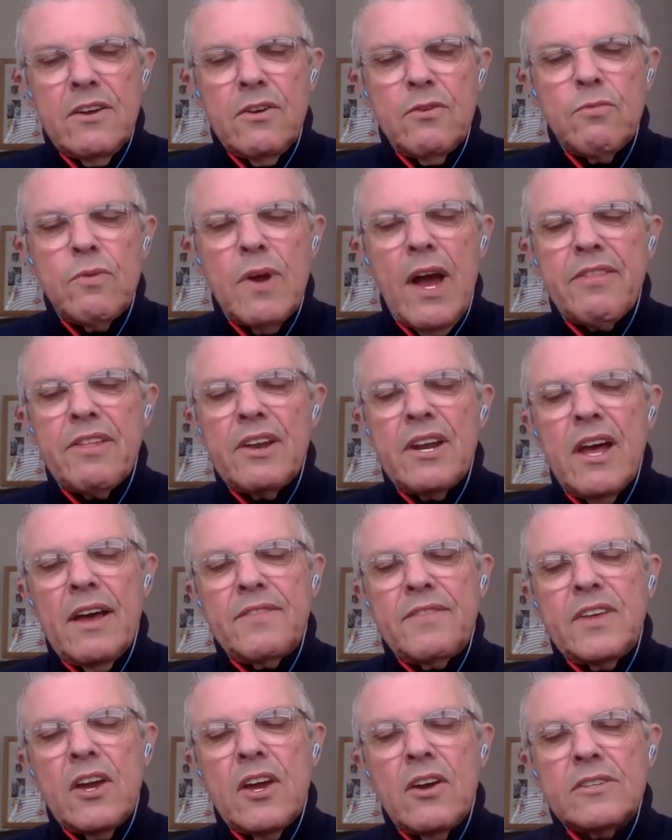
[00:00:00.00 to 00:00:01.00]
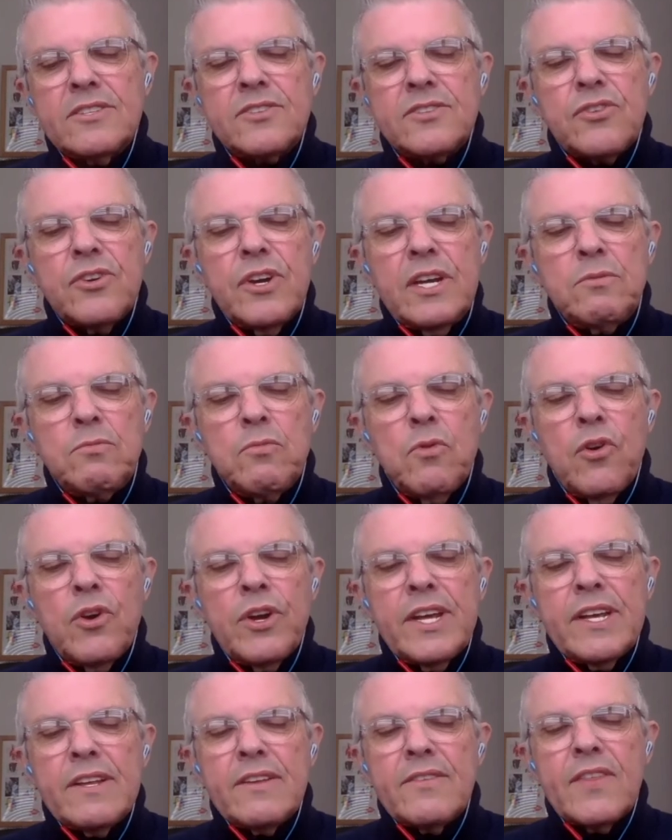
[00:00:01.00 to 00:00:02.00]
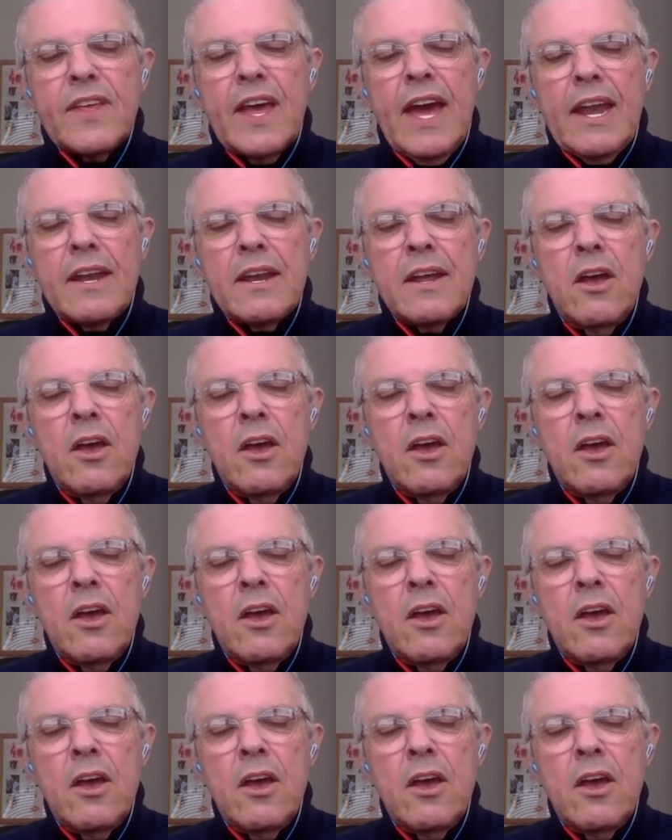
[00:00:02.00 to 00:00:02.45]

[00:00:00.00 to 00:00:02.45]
rather like the on-screen warnings that